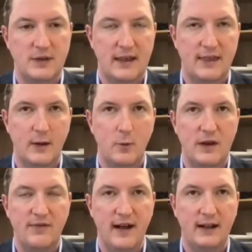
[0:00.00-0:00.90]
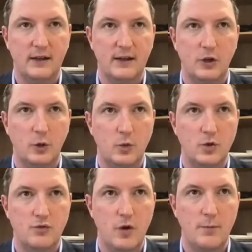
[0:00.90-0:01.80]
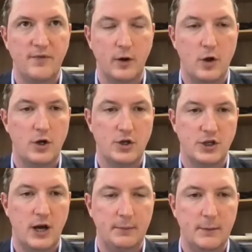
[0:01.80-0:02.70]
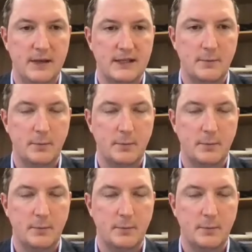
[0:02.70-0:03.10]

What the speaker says: I think we felt that there was room for cautious optimism,